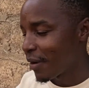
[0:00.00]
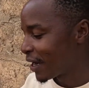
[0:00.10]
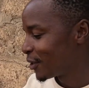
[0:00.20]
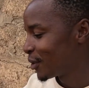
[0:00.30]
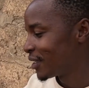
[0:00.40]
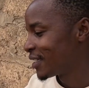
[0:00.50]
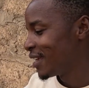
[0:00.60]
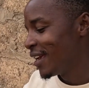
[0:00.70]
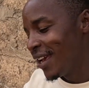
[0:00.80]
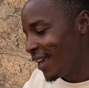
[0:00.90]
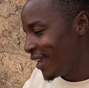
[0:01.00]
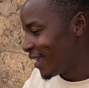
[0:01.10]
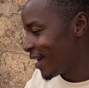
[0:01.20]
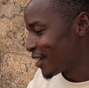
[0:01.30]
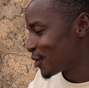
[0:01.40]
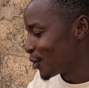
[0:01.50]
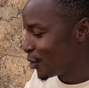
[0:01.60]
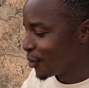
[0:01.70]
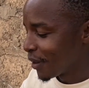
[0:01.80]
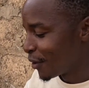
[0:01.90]
bundles. Yeah, so
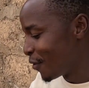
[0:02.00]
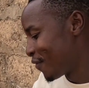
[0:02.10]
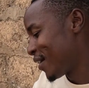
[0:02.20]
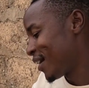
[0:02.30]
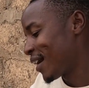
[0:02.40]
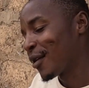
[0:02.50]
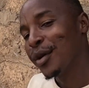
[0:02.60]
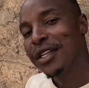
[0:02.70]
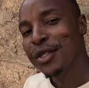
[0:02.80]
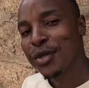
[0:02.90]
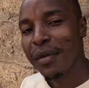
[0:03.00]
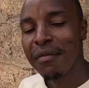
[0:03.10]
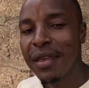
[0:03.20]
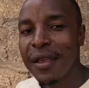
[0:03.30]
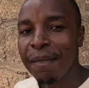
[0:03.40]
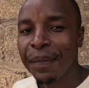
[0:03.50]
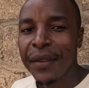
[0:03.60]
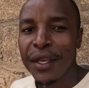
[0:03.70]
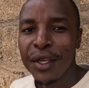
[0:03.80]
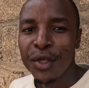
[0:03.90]
you maneuver according to maybe
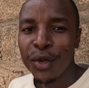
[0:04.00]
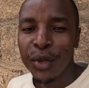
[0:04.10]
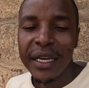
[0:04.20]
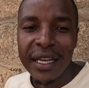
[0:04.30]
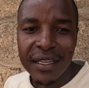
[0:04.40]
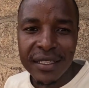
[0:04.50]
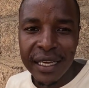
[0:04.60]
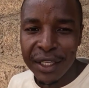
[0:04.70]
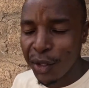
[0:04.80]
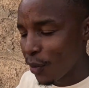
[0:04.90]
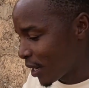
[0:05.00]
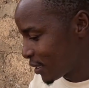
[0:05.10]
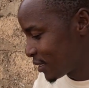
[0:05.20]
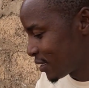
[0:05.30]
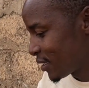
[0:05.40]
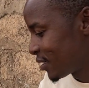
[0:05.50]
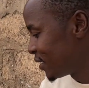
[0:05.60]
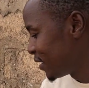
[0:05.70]
your needs and your wants.